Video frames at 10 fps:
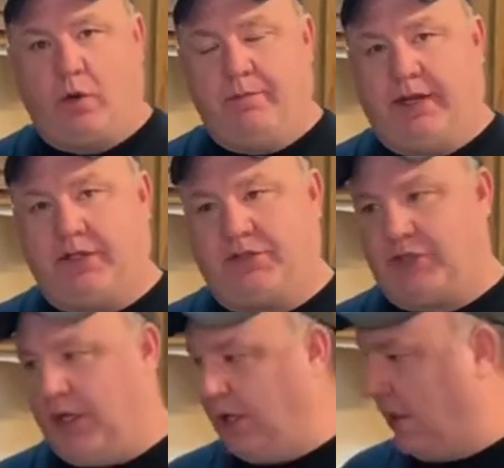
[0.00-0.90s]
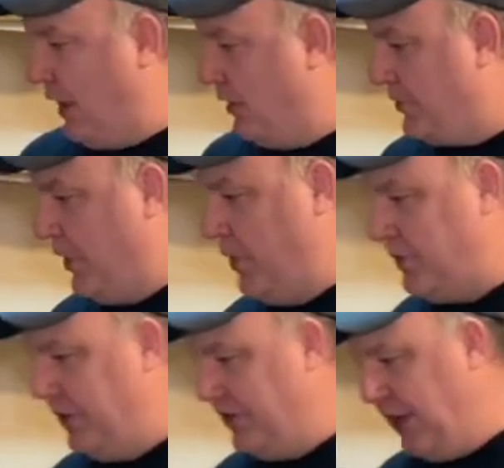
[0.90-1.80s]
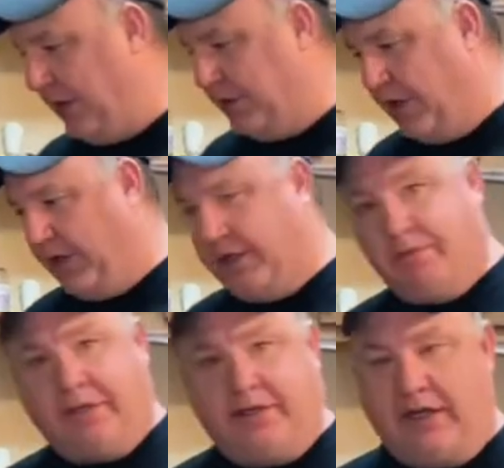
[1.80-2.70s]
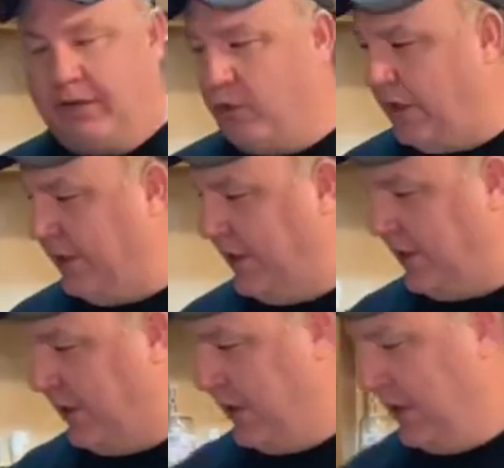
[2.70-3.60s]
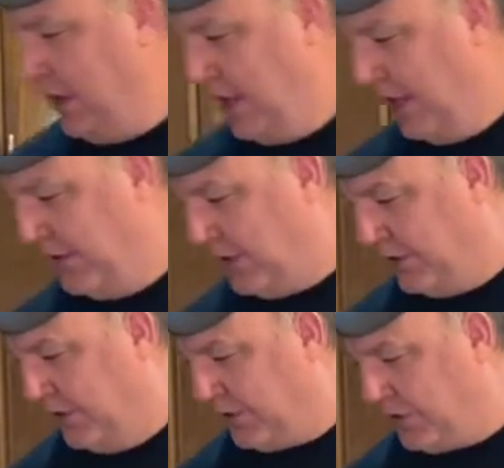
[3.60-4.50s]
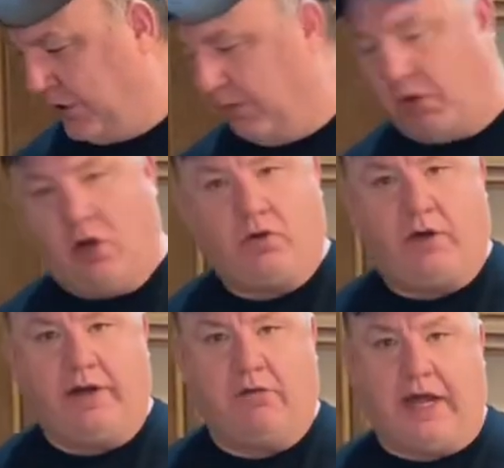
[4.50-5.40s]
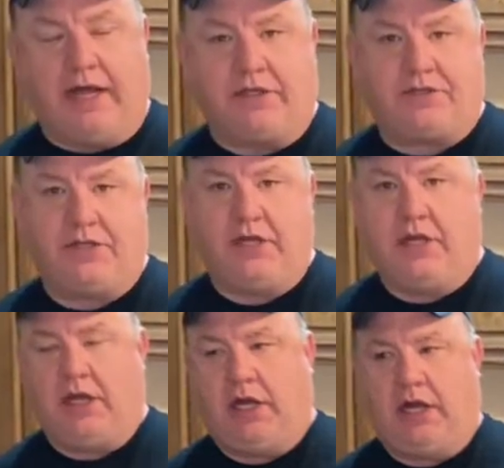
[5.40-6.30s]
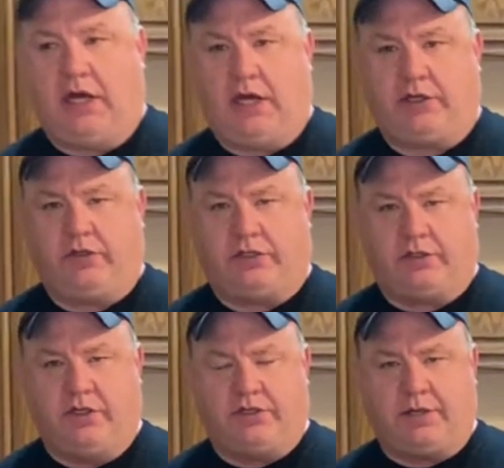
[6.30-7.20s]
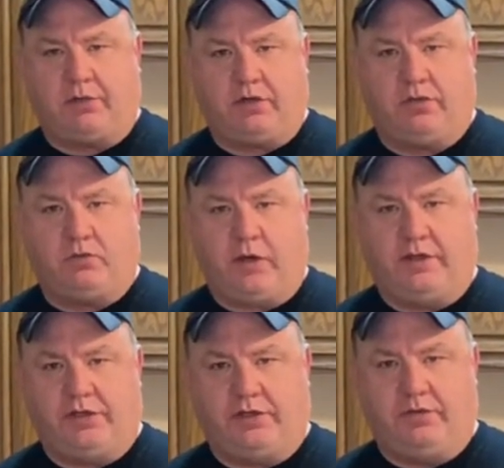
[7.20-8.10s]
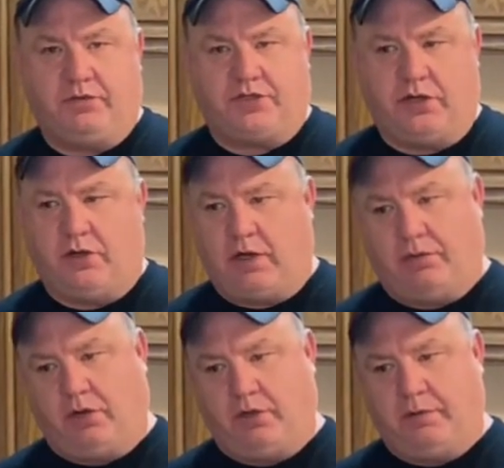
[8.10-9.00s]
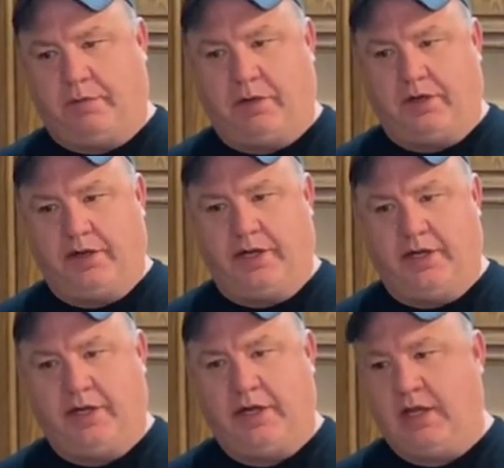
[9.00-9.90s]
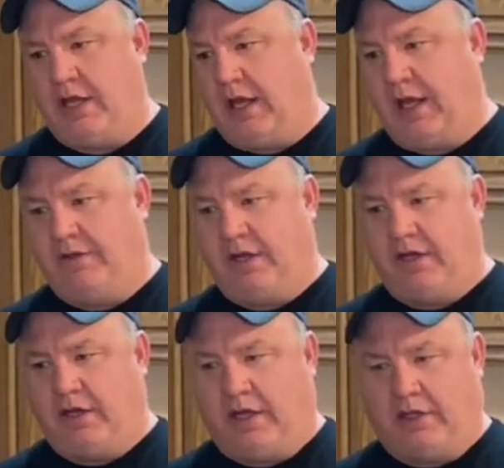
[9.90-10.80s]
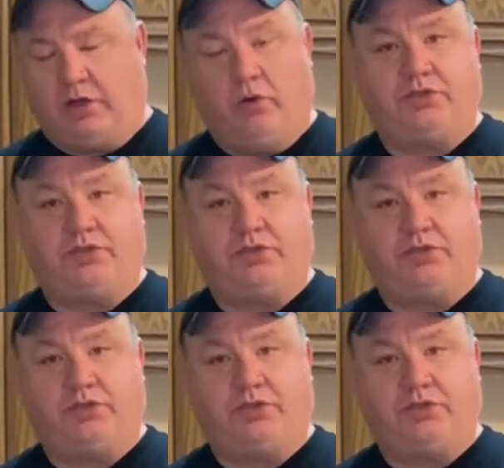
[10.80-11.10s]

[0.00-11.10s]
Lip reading: minutes. Our sauce is now done. In the meantime, what I did is I took some long grain rice. Cooked it in a similar way that you do risotto. I put a little bit of butter in, and then toast the